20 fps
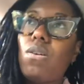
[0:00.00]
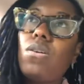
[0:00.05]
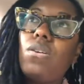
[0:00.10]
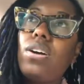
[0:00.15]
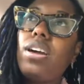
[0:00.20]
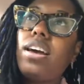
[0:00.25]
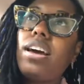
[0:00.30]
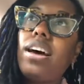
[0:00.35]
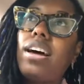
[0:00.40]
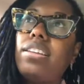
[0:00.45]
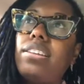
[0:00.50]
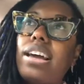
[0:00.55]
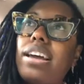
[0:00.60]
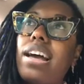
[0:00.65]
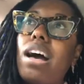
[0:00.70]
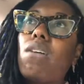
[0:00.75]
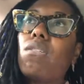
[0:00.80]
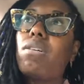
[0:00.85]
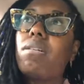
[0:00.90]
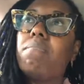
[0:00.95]
Oh yeah, like
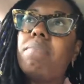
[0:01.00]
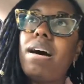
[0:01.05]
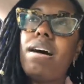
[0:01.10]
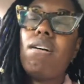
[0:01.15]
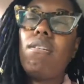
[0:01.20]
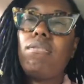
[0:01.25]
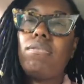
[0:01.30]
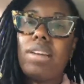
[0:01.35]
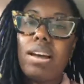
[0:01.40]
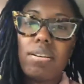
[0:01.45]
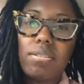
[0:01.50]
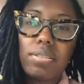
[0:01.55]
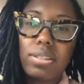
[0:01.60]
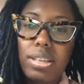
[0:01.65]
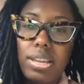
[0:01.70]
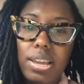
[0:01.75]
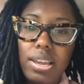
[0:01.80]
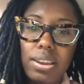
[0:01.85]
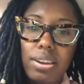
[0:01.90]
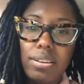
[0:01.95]
I'll come out and I'll
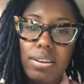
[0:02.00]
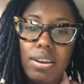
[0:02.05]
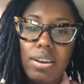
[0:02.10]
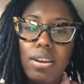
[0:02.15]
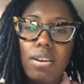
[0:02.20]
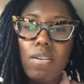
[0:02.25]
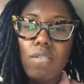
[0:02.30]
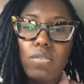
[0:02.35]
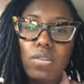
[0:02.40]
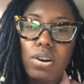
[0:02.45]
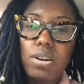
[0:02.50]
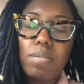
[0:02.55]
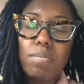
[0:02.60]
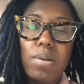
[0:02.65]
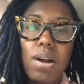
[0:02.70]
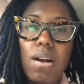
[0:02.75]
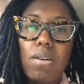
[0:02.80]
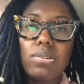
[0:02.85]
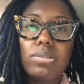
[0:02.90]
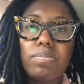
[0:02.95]
clean for a
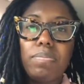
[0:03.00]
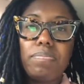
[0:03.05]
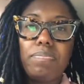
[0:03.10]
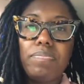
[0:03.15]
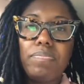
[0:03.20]
couple hours,